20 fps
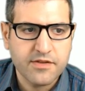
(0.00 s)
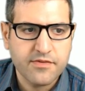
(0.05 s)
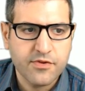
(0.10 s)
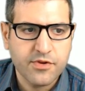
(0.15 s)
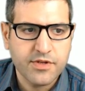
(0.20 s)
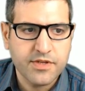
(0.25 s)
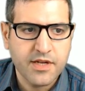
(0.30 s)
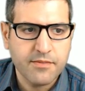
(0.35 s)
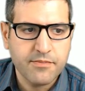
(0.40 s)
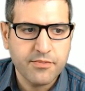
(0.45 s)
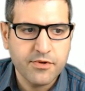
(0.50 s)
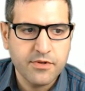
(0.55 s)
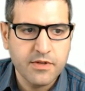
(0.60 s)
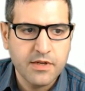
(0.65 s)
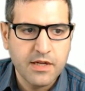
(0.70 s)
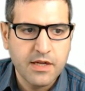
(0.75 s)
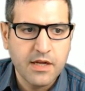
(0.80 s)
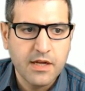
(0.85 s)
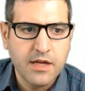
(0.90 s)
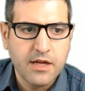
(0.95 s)
For example,
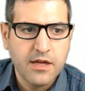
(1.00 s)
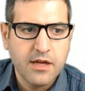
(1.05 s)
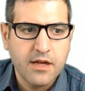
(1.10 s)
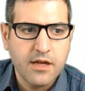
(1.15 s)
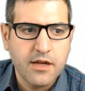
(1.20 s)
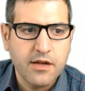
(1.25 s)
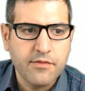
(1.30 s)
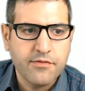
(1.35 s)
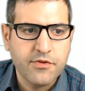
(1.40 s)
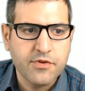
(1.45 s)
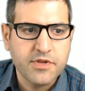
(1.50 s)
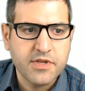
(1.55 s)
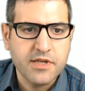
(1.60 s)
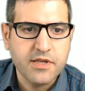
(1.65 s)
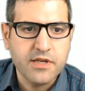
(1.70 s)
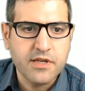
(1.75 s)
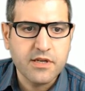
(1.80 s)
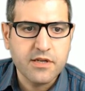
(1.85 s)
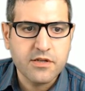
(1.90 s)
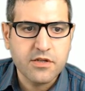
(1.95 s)
if you see
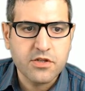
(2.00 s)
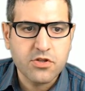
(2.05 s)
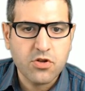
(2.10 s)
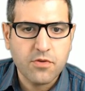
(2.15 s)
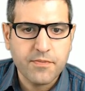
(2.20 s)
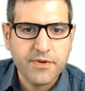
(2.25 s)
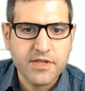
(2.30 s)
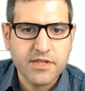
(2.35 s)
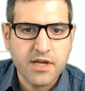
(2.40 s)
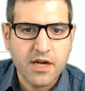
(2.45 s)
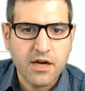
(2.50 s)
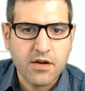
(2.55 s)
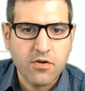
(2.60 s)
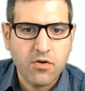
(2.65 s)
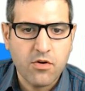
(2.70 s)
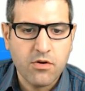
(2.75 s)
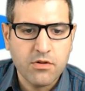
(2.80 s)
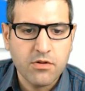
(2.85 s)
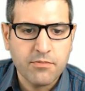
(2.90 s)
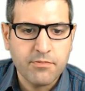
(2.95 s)
here, the topics are
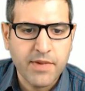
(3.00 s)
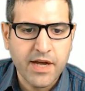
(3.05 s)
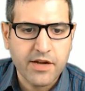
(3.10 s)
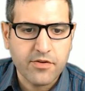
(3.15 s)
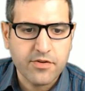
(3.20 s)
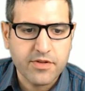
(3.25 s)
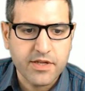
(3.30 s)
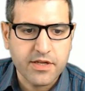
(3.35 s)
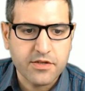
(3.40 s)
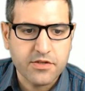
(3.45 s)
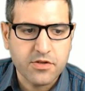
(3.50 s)
all on Microtech.